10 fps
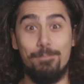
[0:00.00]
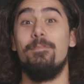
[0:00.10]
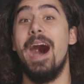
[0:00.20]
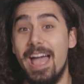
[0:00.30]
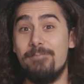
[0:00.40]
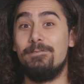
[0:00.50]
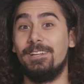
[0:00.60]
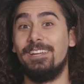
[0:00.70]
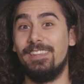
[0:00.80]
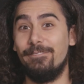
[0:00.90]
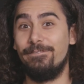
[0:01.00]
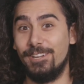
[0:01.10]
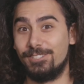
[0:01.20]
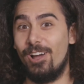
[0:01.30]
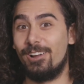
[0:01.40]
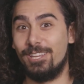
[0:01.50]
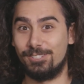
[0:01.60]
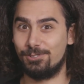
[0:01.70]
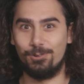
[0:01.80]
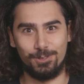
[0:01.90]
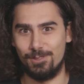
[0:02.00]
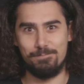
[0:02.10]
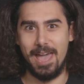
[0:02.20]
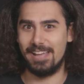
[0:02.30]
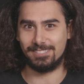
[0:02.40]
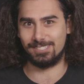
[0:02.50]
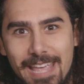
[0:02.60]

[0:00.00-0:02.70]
in my opinion, that Finnish hockey has scored in the past